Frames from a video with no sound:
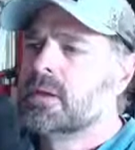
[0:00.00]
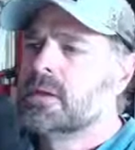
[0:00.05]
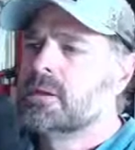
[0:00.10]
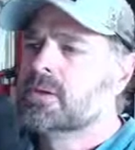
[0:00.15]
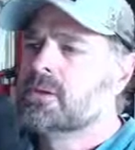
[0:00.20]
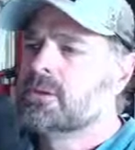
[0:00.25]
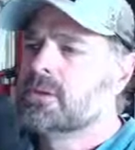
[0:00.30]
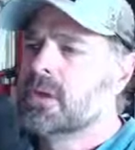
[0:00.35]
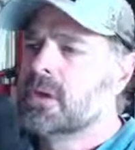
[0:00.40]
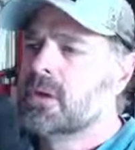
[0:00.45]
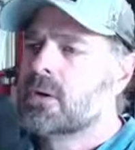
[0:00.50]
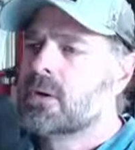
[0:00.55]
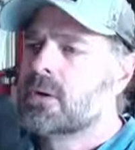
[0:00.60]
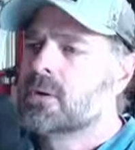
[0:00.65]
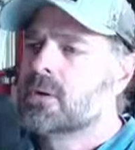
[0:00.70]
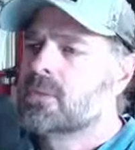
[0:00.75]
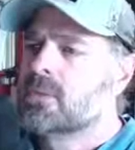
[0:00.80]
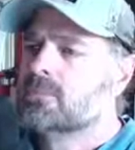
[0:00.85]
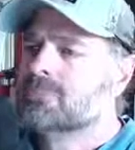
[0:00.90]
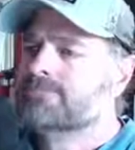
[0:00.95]

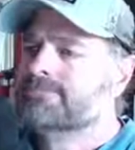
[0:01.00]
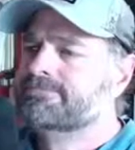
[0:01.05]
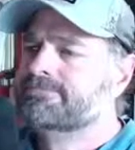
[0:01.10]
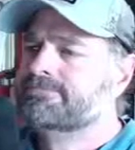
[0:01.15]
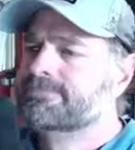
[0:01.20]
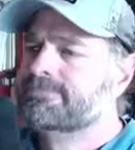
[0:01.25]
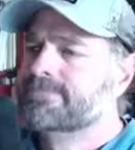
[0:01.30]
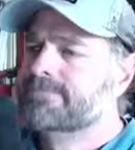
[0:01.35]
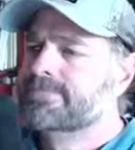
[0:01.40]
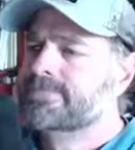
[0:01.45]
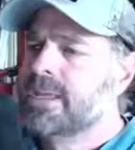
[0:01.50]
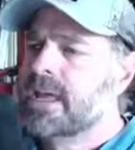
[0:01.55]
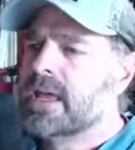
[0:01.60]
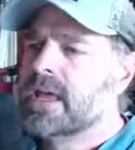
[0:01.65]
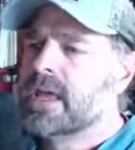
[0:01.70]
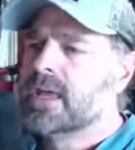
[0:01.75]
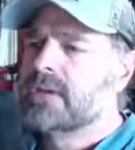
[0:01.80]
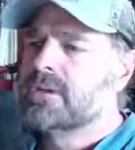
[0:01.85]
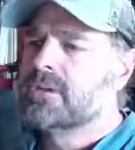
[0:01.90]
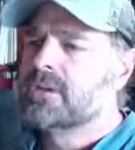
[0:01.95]
So
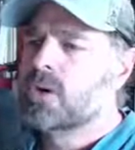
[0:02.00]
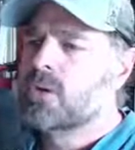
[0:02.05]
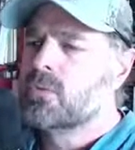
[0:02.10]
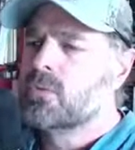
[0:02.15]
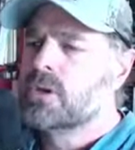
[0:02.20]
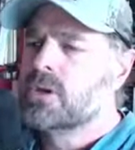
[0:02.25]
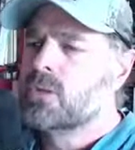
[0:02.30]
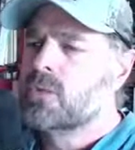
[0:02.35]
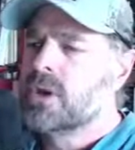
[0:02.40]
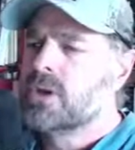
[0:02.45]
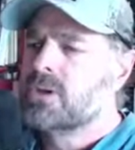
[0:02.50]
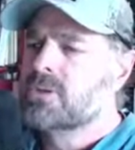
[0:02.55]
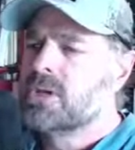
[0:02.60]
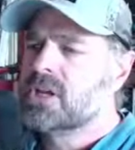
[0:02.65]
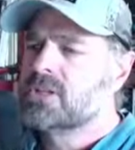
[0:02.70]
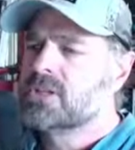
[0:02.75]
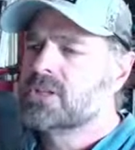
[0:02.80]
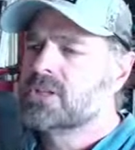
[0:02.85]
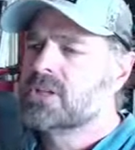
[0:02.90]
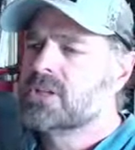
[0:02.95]
don't really want to
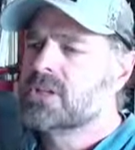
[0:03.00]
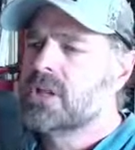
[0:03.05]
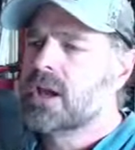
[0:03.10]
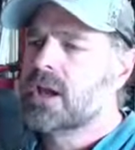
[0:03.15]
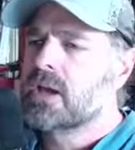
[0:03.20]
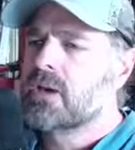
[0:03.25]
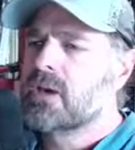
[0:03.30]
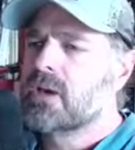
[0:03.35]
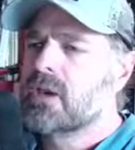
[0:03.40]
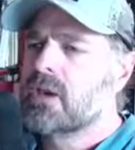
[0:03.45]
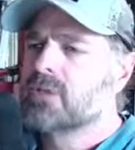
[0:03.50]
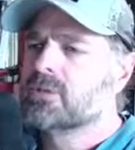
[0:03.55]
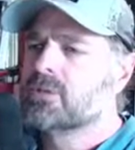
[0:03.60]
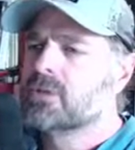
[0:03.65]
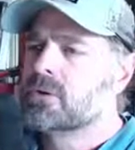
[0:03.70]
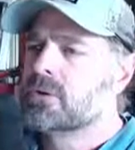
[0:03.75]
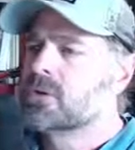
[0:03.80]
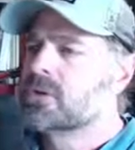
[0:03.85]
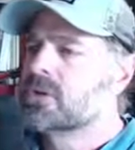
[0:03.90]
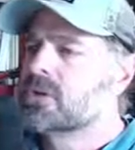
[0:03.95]
chase this guy off,
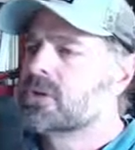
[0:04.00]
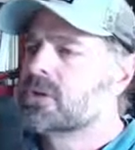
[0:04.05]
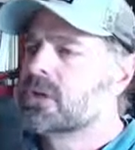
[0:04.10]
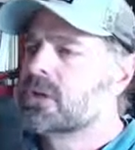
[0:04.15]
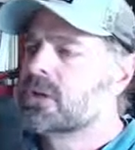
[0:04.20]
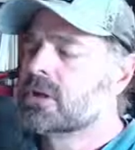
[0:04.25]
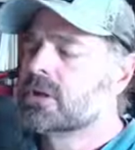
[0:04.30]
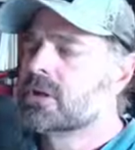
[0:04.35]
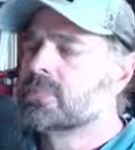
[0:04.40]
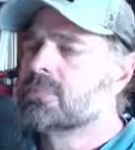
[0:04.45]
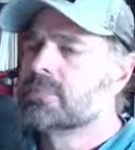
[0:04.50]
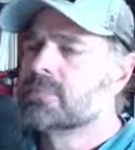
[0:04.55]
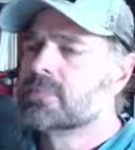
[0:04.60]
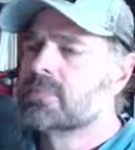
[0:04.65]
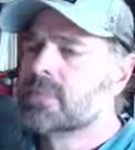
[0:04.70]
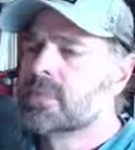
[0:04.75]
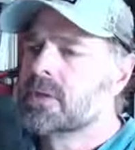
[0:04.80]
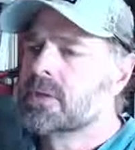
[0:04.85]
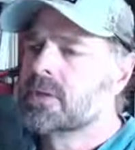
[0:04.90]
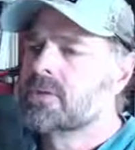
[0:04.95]
so we're just going to
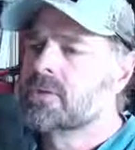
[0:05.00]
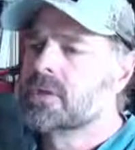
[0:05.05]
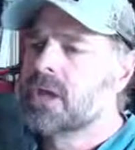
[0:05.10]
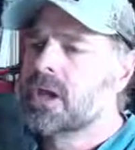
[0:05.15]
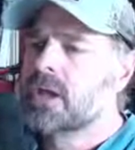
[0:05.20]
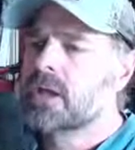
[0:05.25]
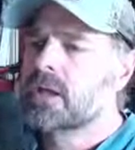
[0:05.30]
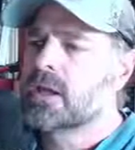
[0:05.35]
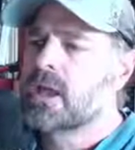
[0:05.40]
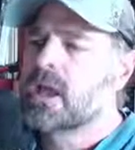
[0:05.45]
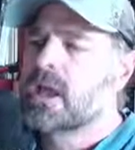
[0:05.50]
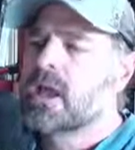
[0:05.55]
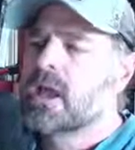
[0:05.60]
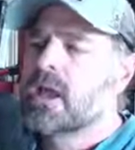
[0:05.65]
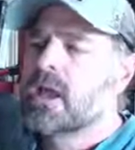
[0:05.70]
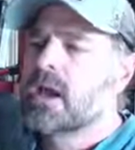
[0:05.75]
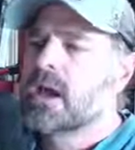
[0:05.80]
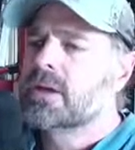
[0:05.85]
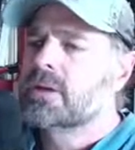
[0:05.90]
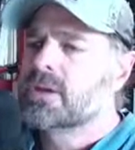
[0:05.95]
check.
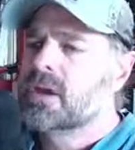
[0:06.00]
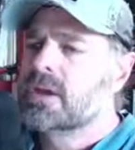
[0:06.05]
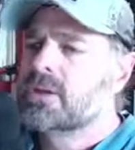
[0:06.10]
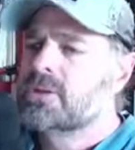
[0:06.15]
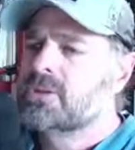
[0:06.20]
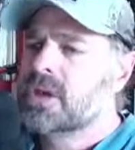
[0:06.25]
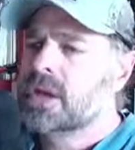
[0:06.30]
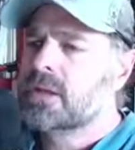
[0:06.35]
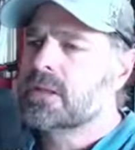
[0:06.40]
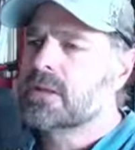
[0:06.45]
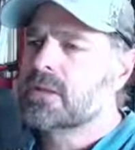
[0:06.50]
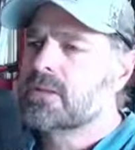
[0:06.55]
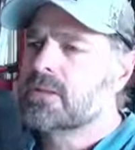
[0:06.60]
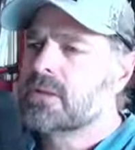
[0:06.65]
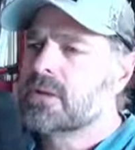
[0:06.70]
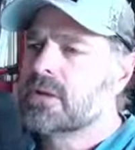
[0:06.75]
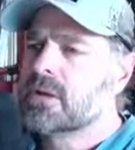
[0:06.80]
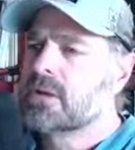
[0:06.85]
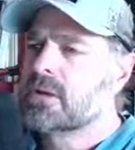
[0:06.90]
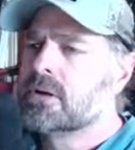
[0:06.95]
I checked the
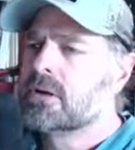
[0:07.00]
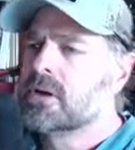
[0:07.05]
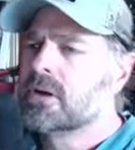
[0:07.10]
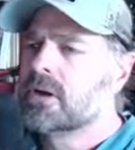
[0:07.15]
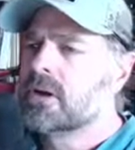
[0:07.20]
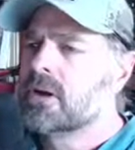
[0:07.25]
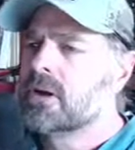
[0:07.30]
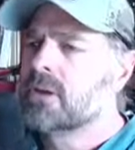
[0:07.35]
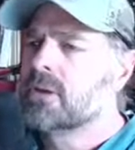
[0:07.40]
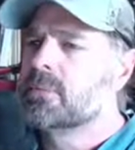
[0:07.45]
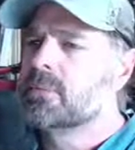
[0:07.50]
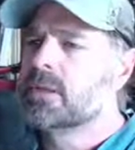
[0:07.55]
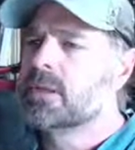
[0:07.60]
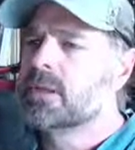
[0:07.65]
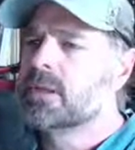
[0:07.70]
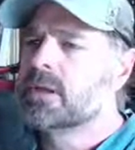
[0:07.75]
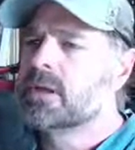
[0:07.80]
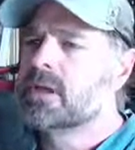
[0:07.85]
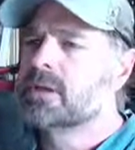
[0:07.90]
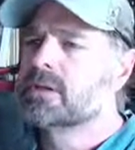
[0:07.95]
turn here
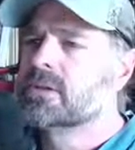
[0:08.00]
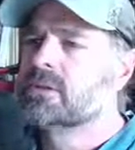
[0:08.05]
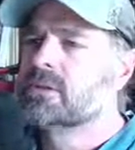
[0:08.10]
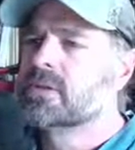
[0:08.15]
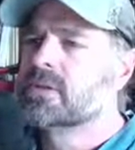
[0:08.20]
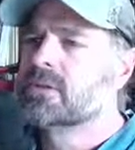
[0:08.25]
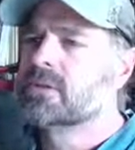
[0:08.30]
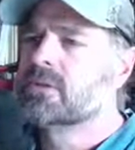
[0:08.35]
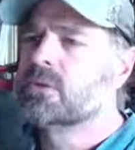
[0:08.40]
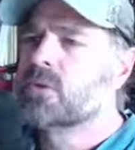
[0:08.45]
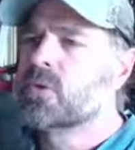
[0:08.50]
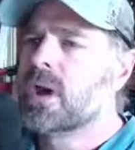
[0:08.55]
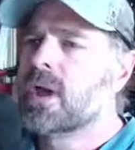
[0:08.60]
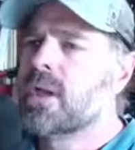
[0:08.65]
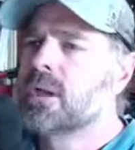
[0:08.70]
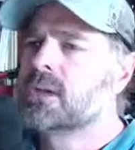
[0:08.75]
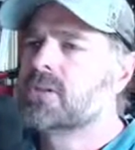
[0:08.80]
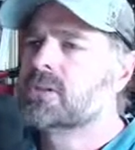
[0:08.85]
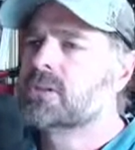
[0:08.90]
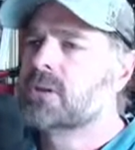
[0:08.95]
because he
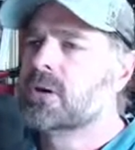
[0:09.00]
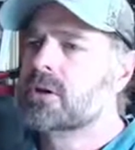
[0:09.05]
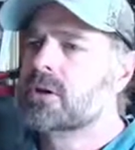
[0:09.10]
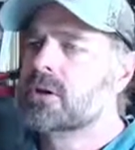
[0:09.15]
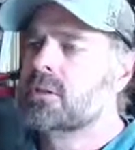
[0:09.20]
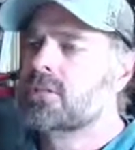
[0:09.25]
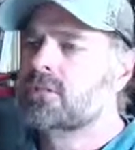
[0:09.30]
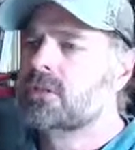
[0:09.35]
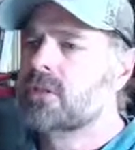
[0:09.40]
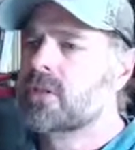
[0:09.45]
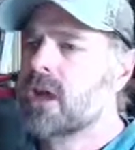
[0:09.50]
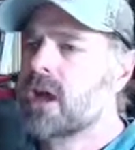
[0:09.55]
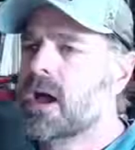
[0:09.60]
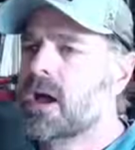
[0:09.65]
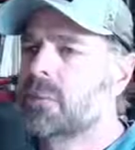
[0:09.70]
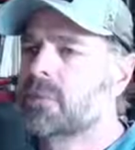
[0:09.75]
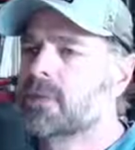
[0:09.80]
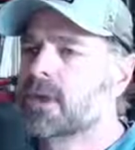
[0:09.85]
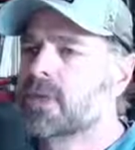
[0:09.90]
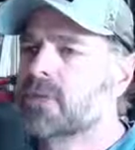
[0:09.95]
raised on the
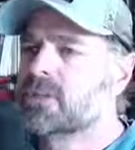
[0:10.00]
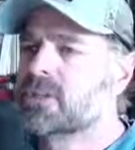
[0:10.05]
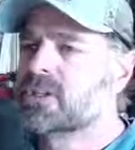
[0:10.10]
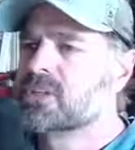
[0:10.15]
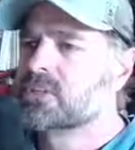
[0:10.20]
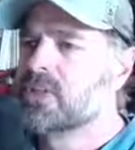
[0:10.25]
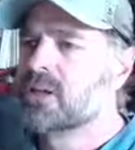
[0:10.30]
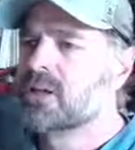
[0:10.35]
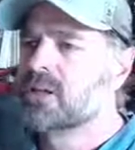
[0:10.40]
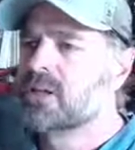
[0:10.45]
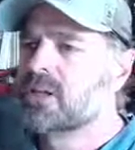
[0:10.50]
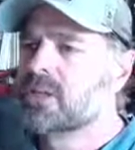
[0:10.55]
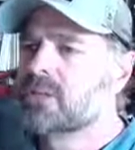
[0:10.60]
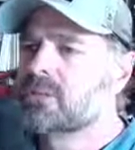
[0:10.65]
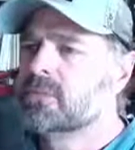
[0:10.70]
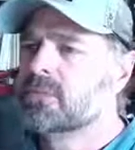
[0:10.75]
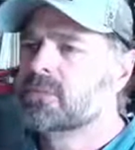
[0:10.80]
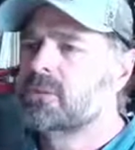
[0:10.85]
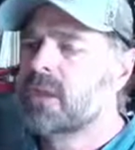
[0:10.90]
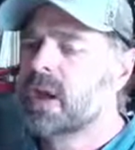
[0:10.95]
flop, and I was expecting
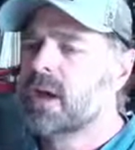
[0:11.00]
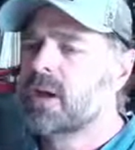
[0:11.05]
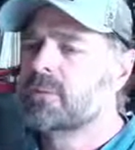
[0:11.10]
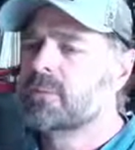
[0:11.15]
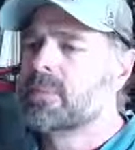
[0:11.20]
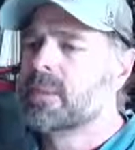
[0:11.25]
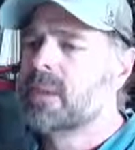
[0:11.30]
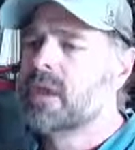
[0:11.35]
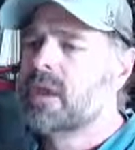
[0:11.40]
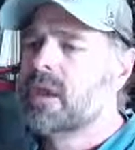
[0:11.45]
him to flop,